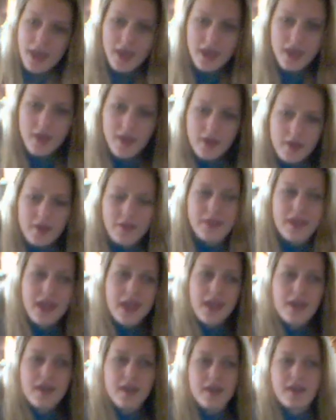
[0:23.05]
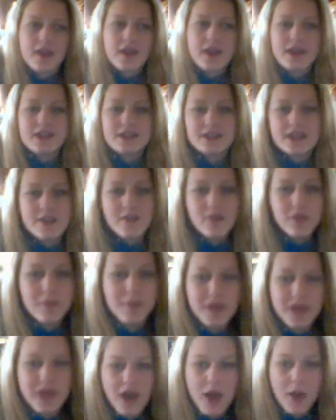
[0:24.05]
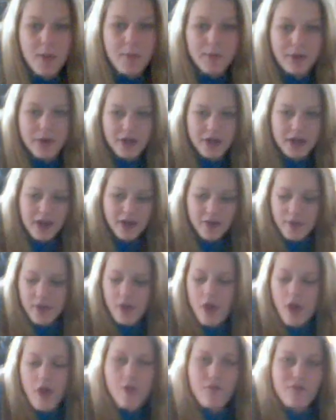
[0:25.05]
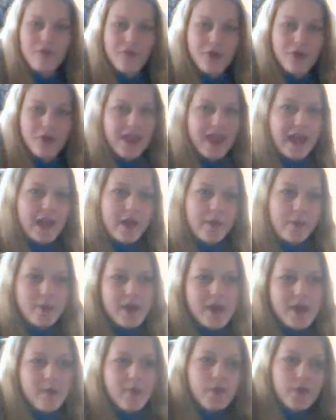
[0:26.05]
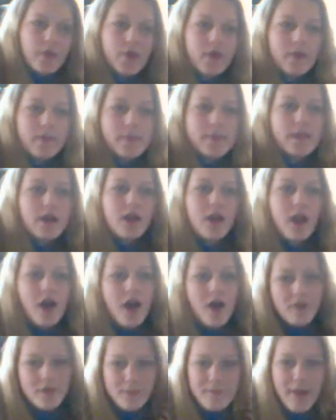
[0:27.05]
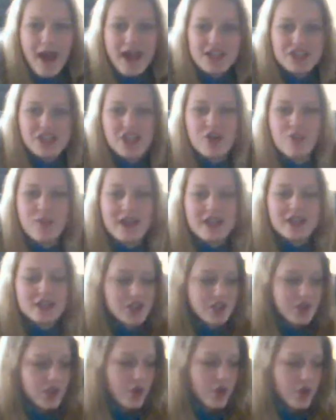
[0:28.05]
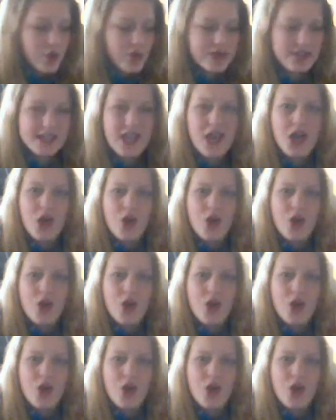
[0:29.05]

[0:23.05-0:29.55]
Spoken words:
And he's given me a burden for people of my generation who is